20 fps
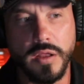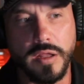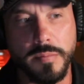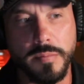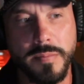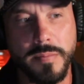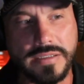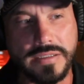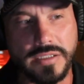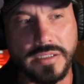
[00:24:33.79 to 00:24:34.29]

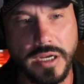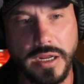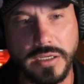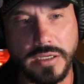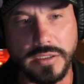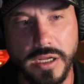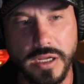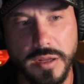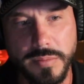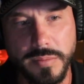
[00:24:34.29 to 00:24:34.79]
their
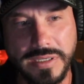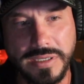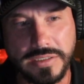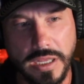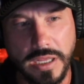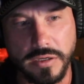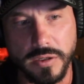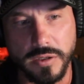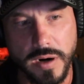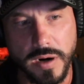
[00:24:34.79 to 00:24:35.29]
messaging is going to be
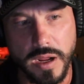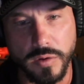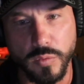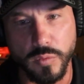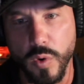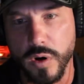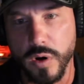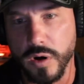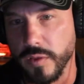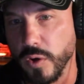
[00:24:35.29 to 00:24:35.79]
centered
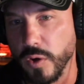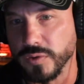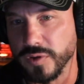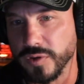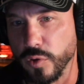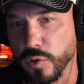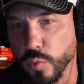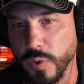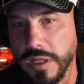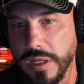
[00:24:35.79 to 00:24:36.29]
around one of
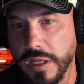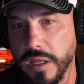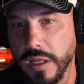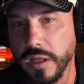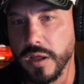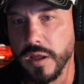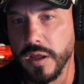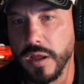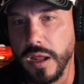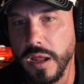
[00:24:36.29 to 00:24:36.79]
those
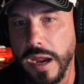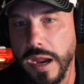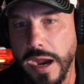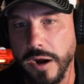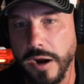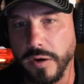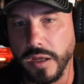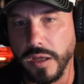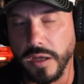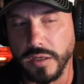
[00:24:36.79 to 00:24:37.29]
three
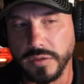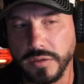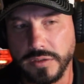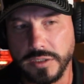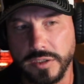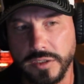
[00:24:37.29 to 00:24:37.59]
areas.